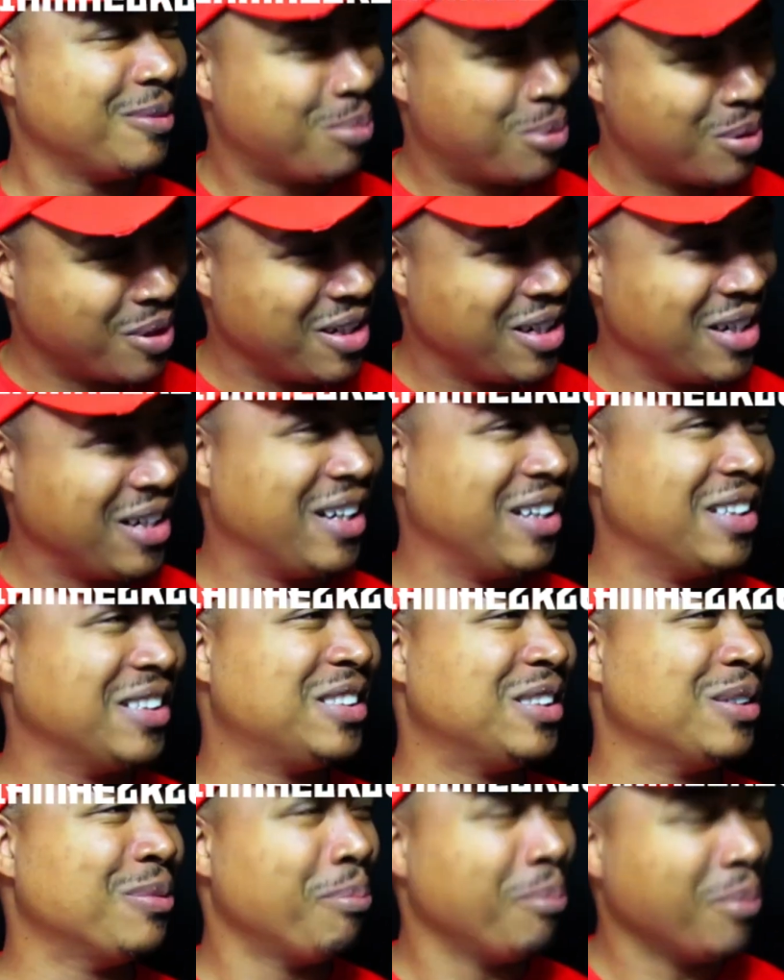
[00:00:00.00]
putting it
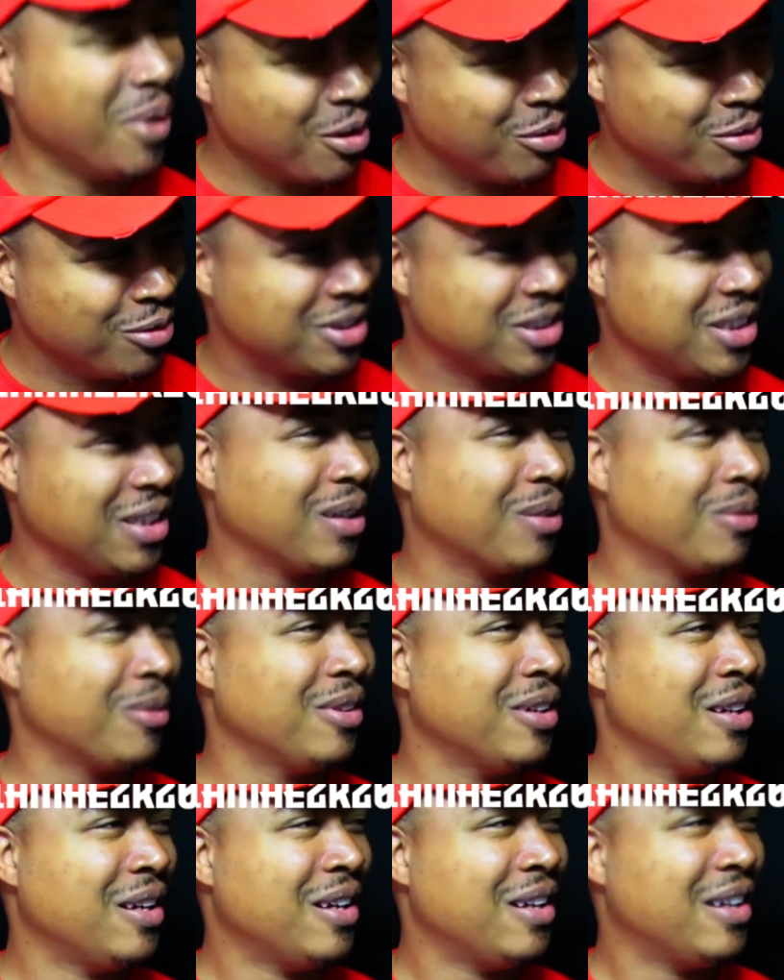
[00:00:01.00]
into music
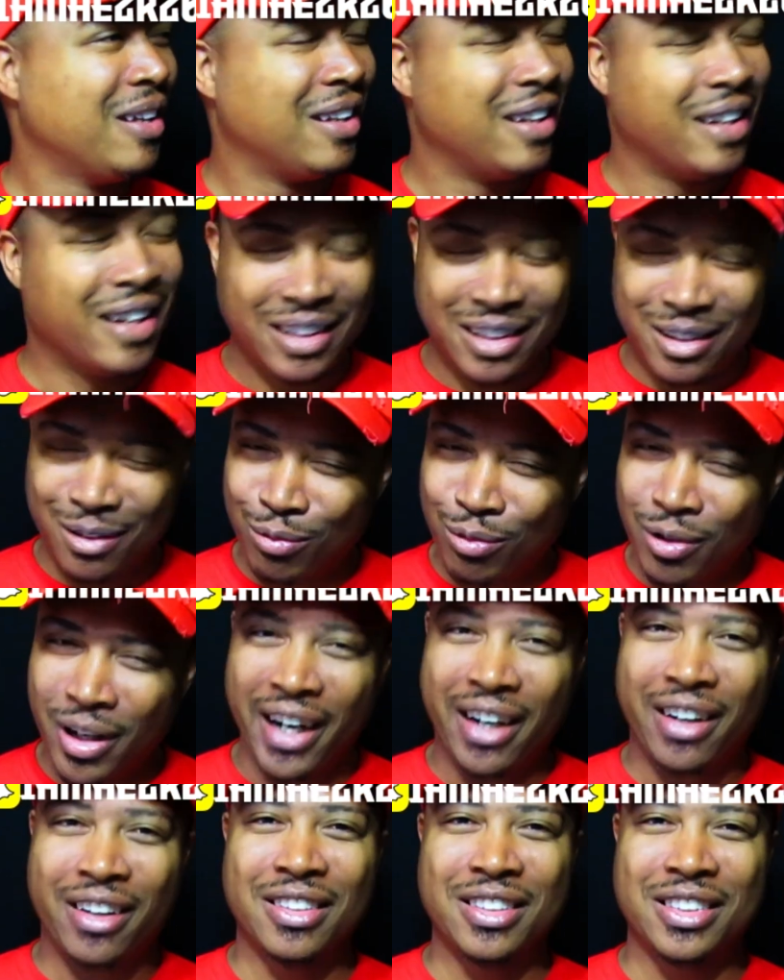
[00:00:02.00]
let the
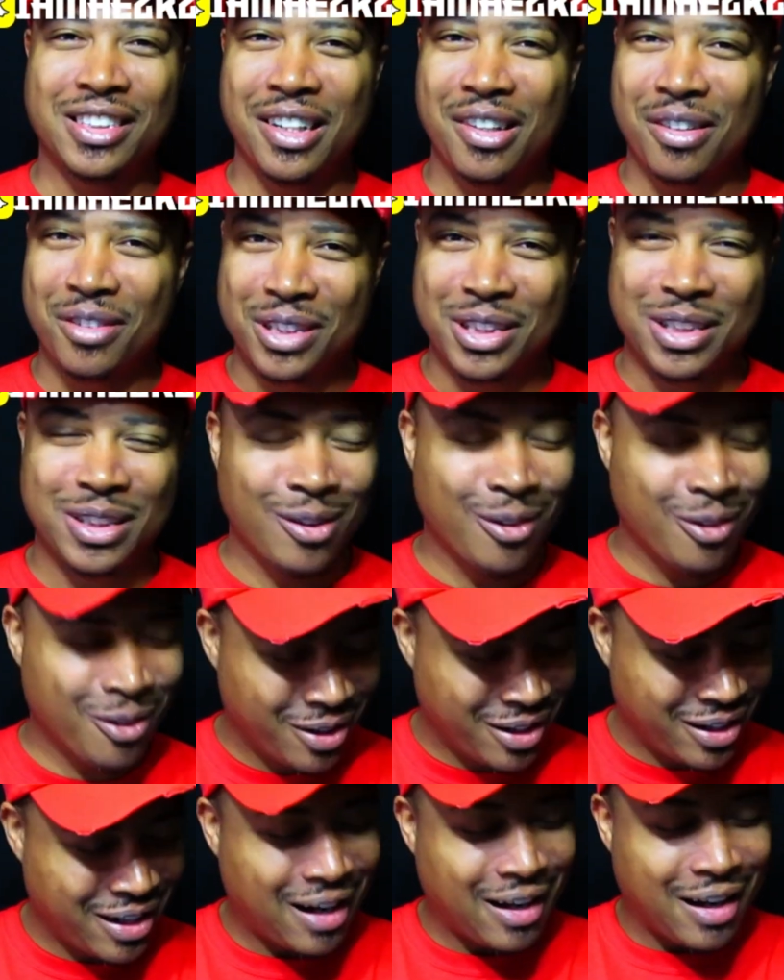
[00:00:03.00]
record tell the
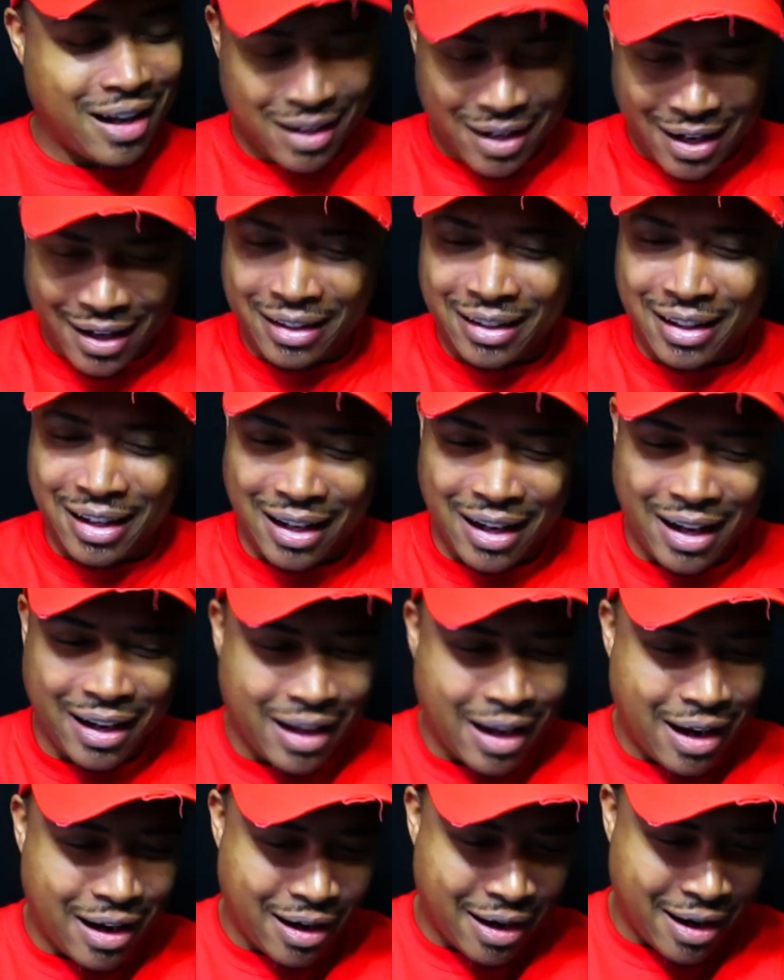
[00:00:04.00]
story. I, I like that. I
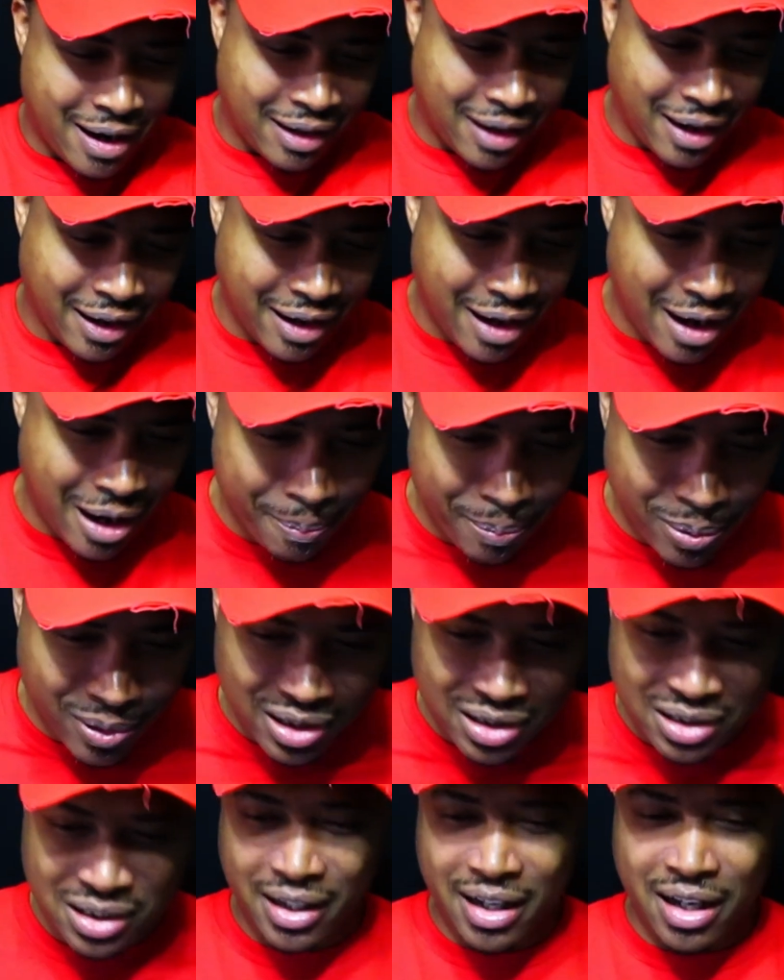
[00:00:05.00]
like how I like how he
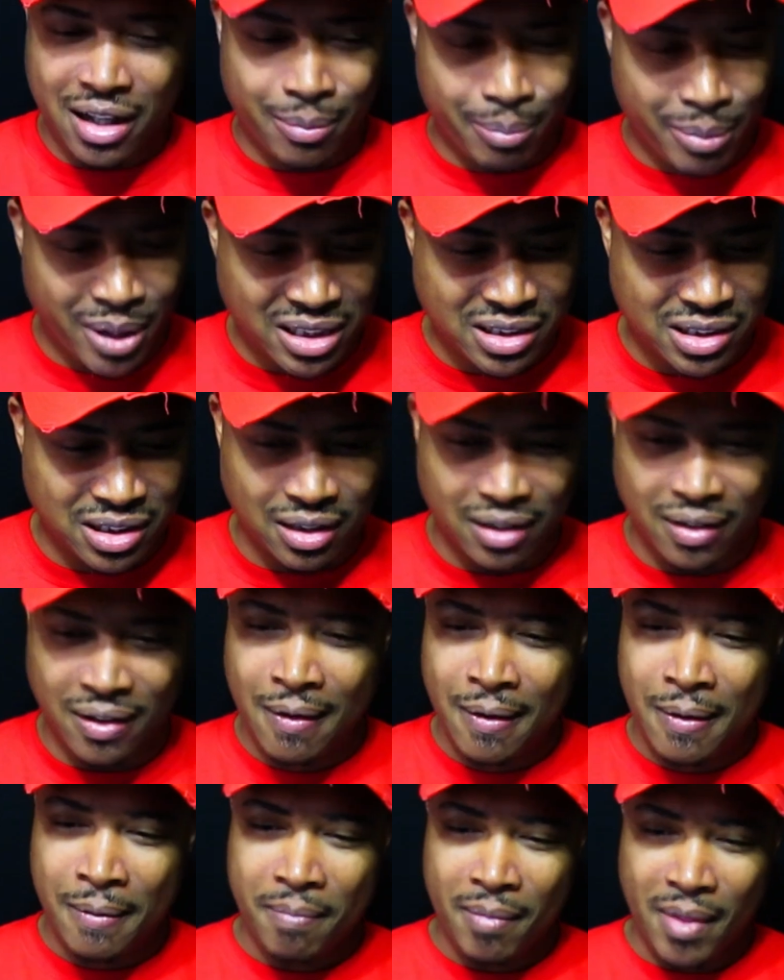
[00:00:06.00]
put it together, basically.
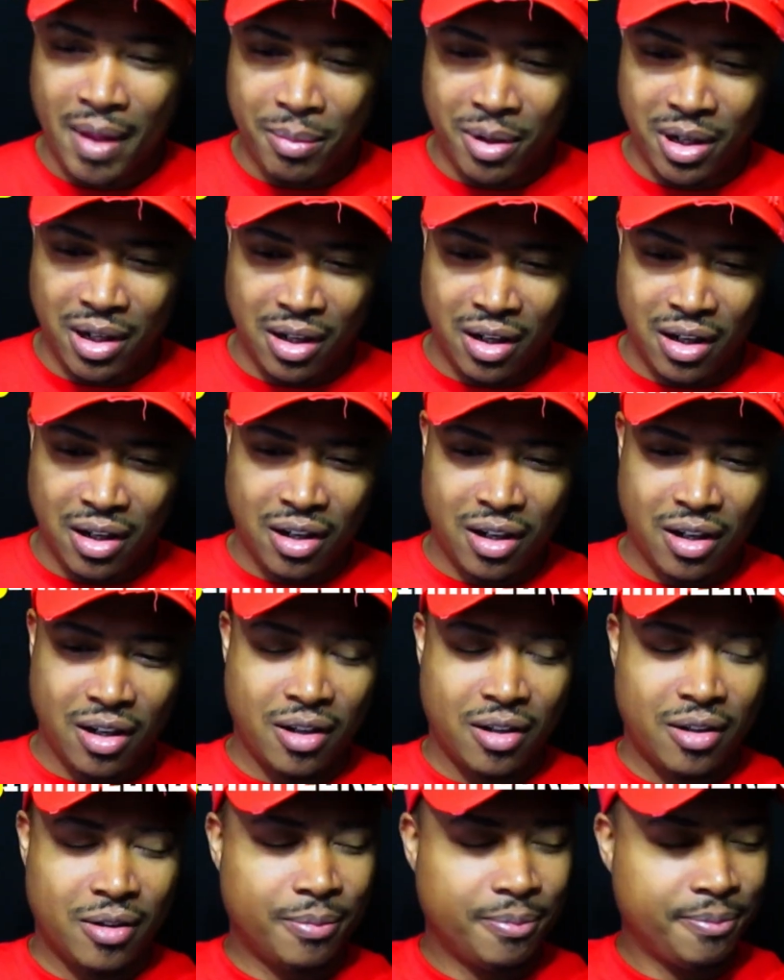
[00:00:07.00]
But
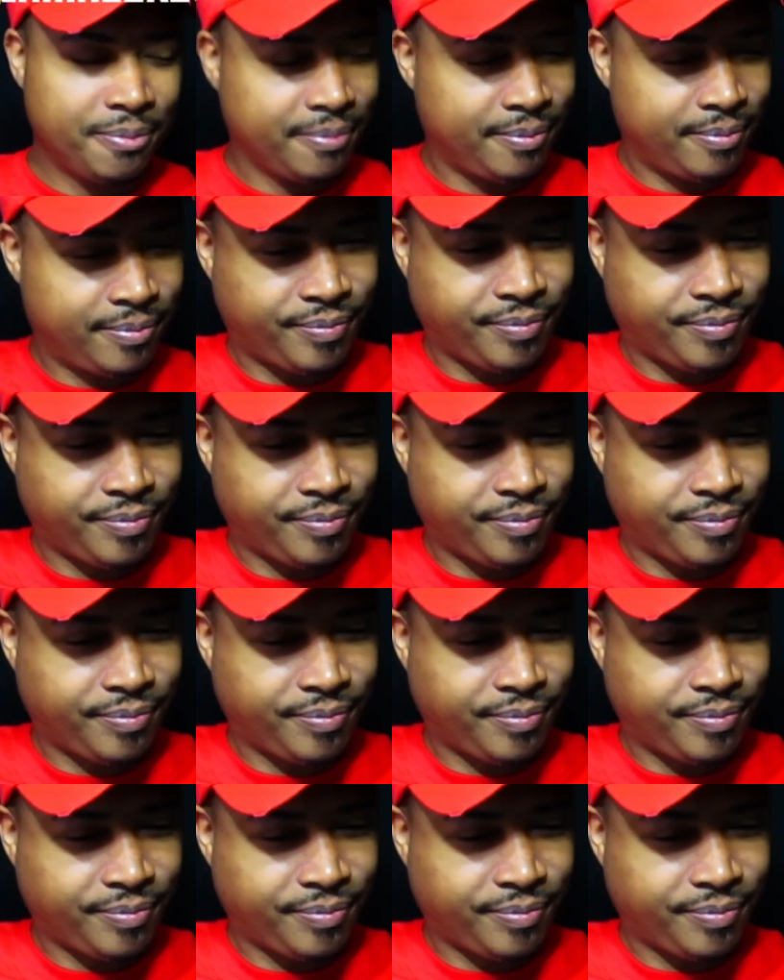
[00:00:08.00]
um,